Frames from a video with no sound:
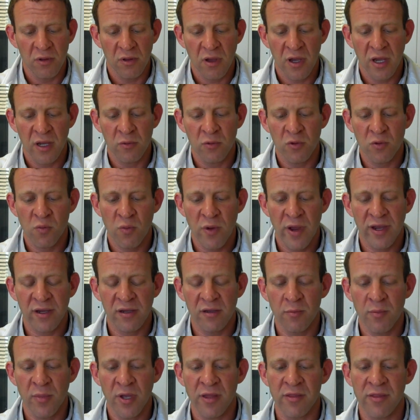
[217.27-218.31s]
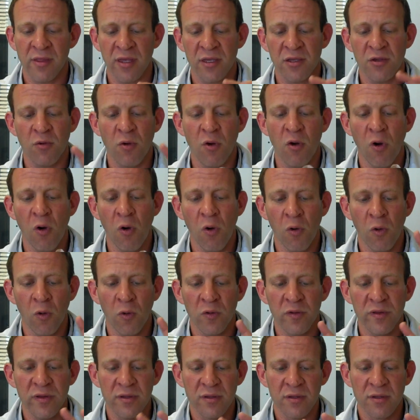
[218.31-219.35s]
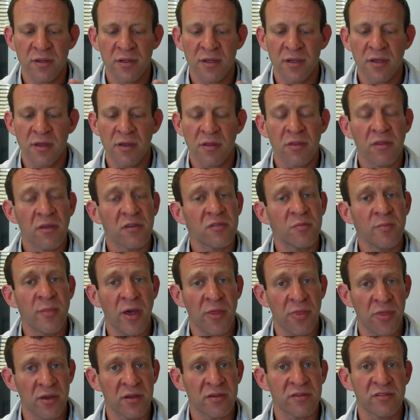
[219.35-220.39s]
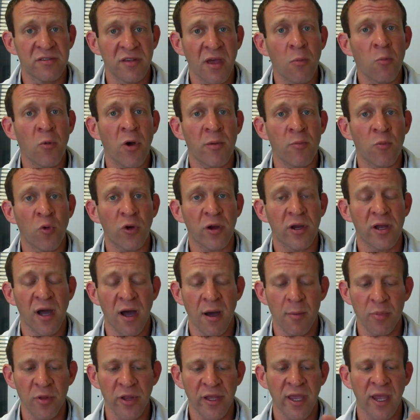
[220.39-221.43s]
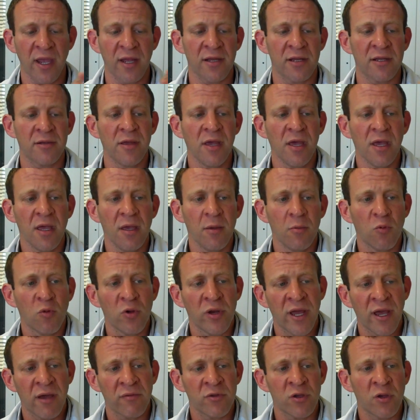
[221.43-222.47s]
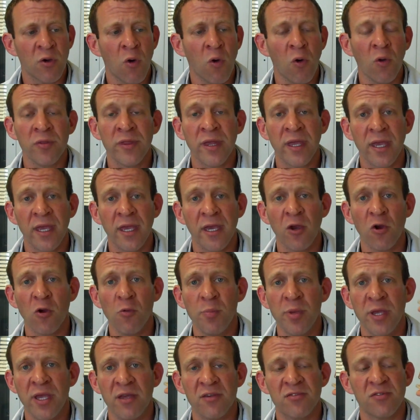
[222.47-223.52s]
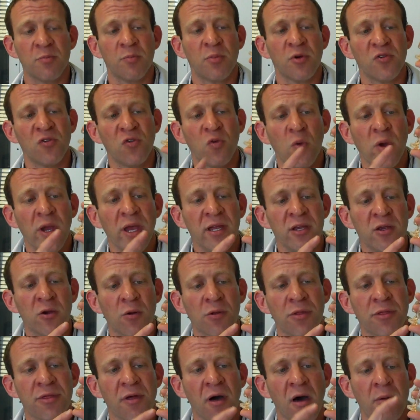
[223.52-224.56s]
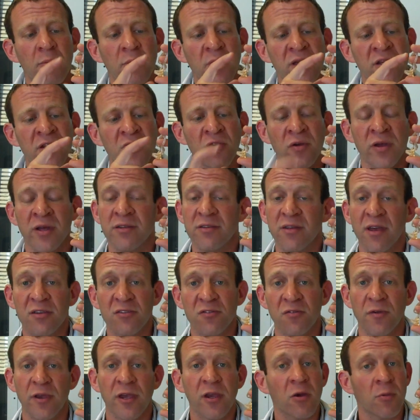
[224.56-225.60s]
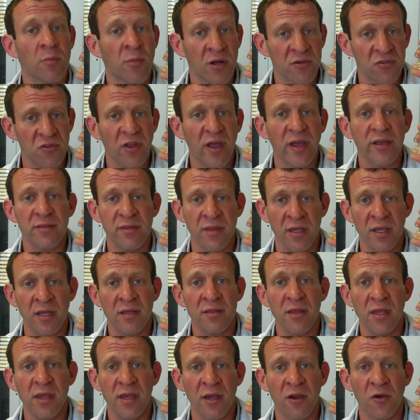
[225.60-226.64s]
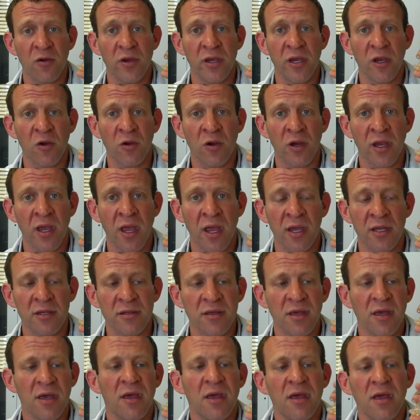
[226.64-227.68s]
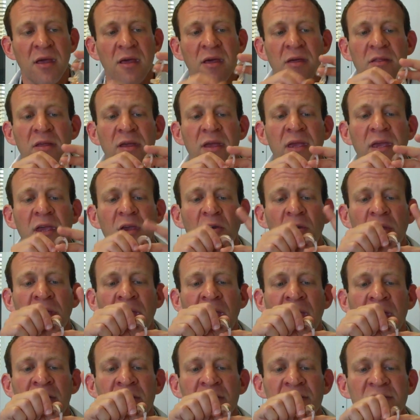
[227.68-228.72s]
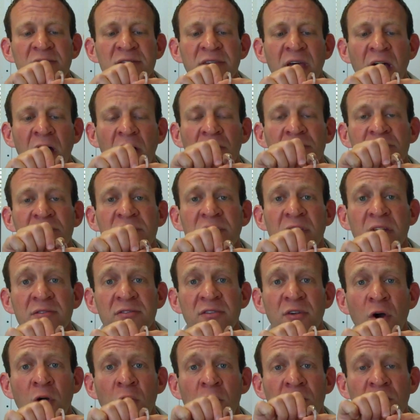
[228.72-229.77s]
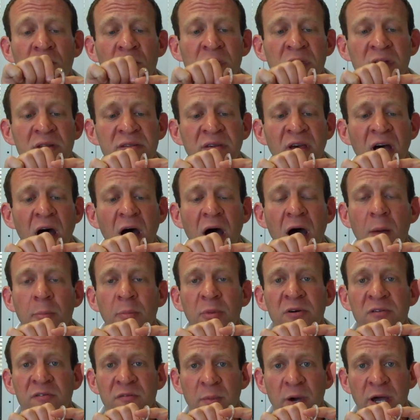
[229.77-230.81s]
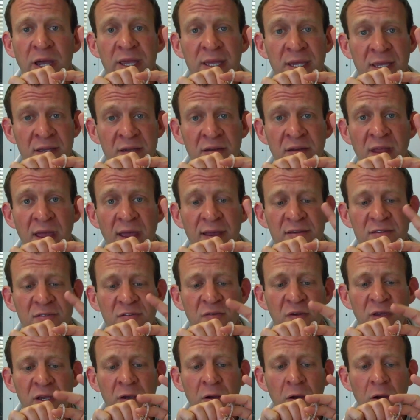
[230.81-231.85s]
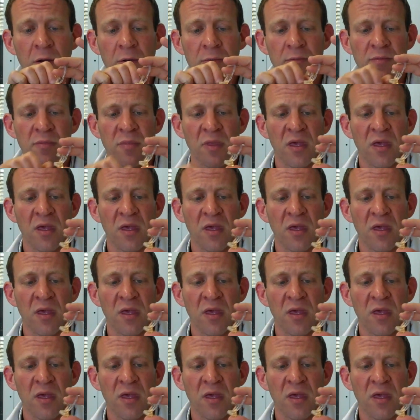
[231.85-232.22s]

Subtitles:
I would recommend that you hold, this method is somewhat more complicated, would have you hold the earpiece between your thumb and your index finger, much like the in-the-ear hearing aid. The hearing aid itself sits over the top of my index finger.